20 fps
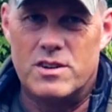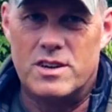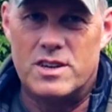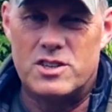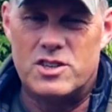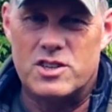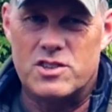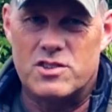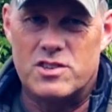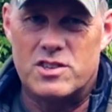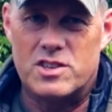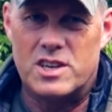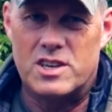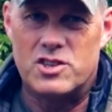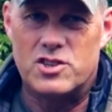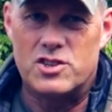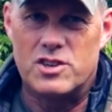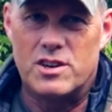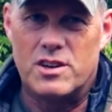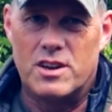adjust the
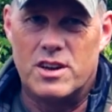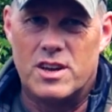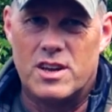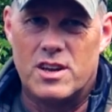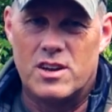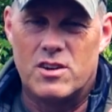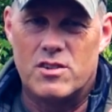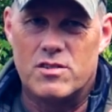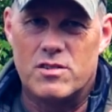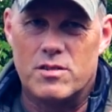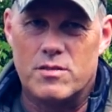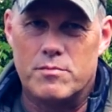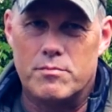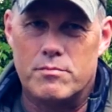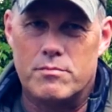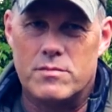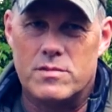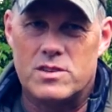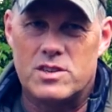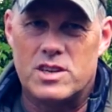tension on
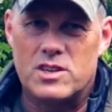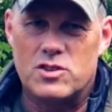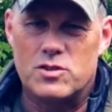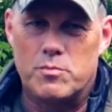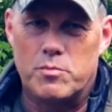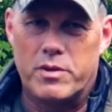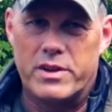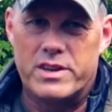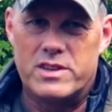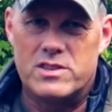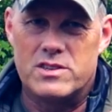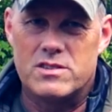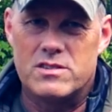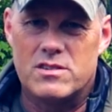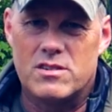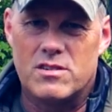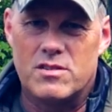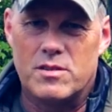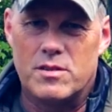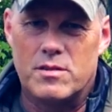a tension plate
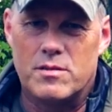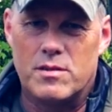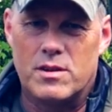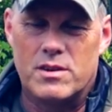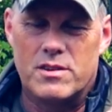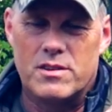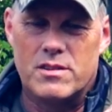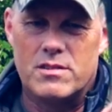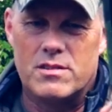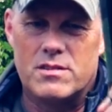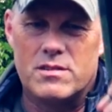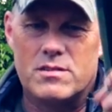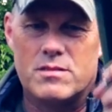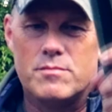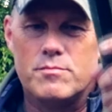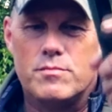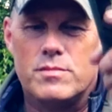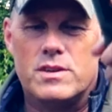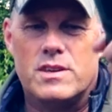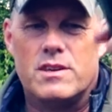on
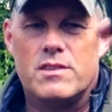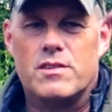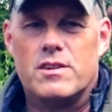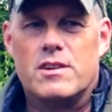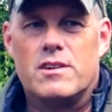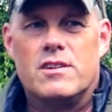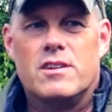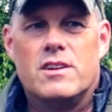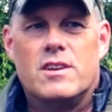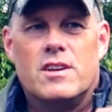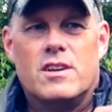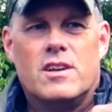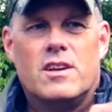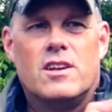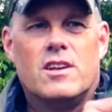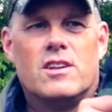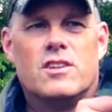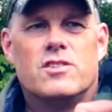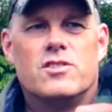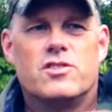beneath here.
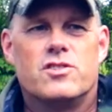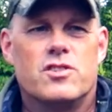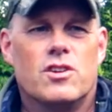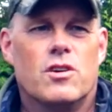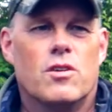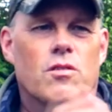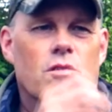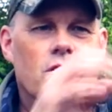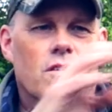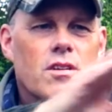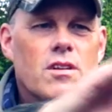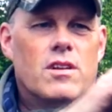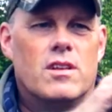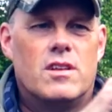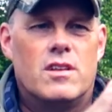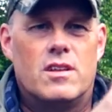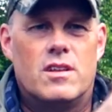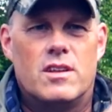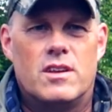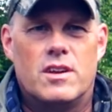So
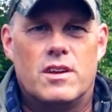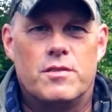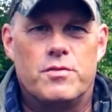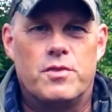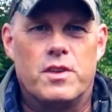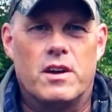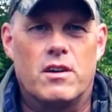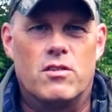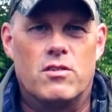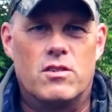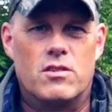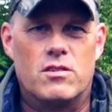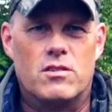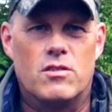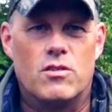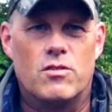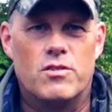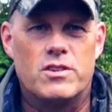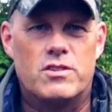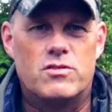if they are
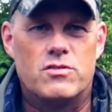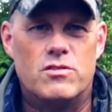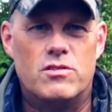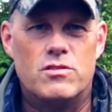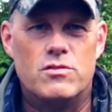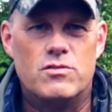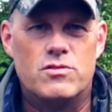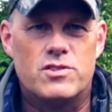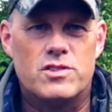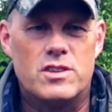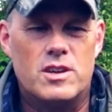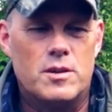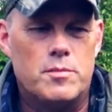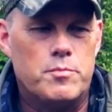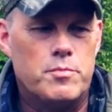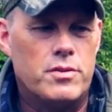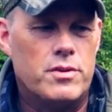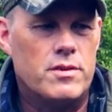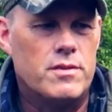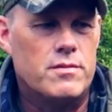going to loosen up,
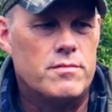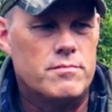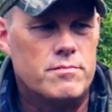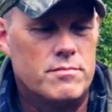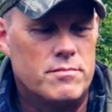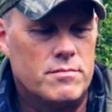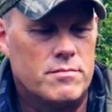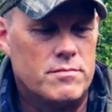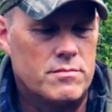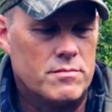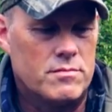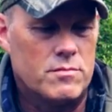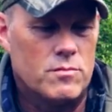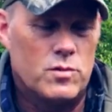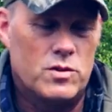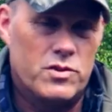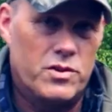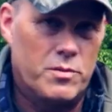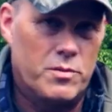which